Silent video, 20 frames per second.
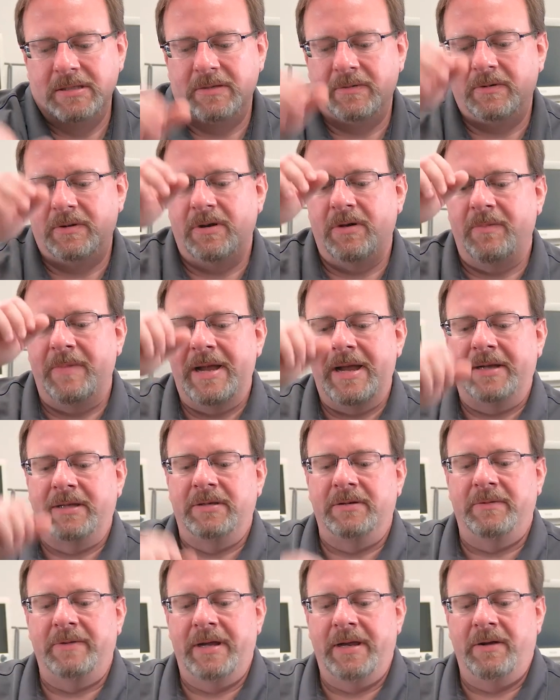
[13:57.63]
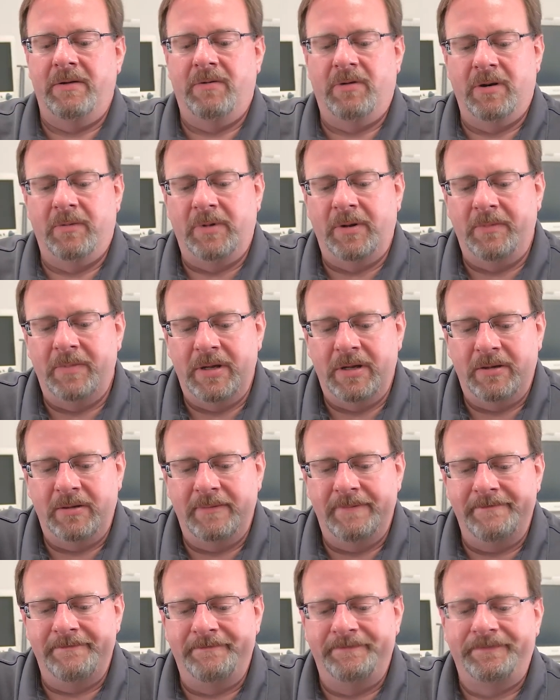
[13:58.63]
So we'll go back to a normal
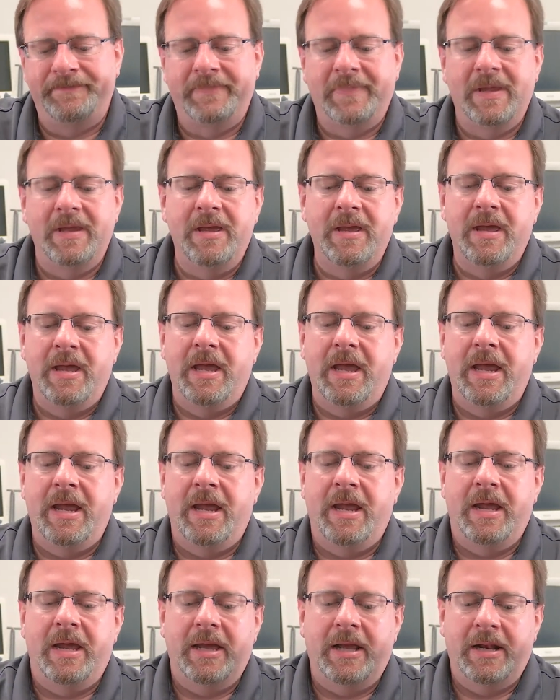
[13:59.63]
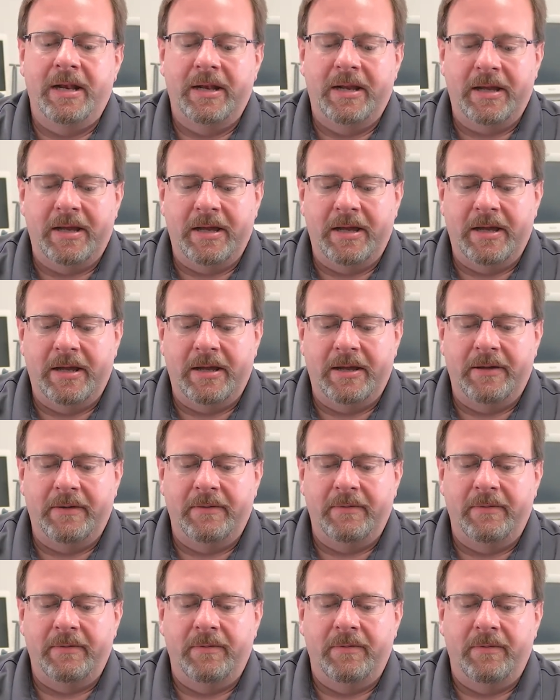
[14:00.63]
mode, and
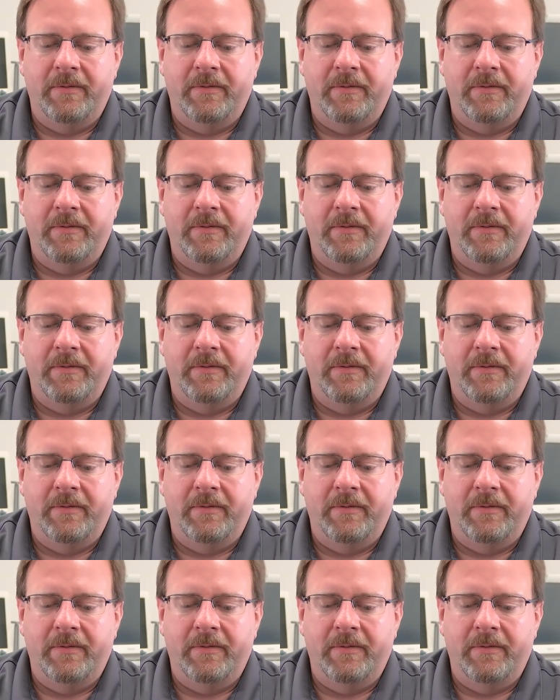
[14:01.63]
uh,